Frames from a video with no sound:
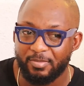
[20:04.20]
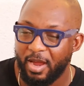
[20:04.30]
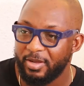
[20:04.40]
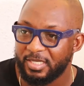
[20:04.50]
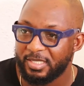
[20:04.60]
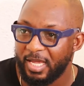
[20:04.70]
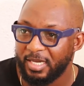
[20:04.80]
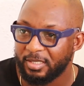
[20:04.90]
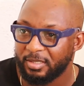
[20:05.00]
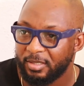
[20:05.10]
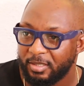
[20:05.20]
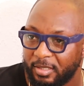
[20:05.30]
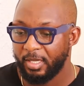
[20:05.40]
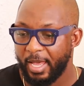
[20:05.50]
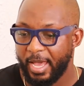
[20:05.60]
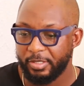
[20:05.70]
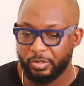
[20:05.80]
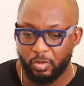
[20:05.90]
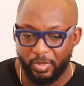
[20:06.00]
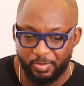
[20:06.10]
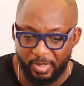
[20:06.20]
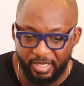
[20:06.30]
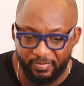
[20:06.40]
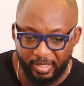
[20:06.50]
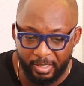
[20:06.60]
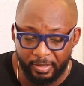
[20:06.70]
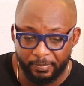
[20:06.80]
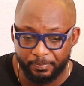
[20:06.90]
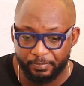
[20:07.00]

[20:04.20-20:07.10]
marriages end. I so much believe in